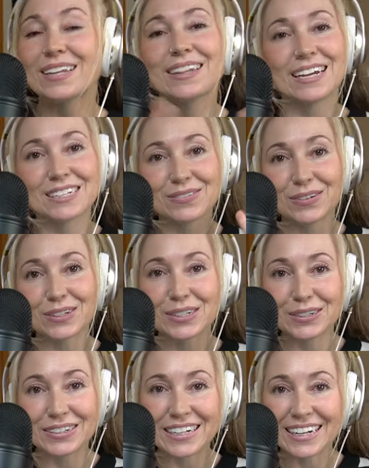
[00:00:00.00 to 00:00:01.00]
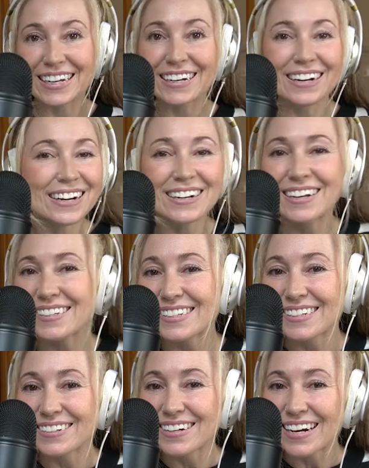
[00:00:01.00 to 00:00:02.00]
Thanks for tuning in, and I'll
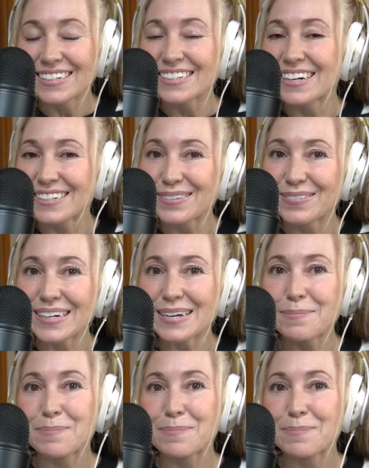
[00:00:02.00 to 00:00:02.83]
see you guys next week.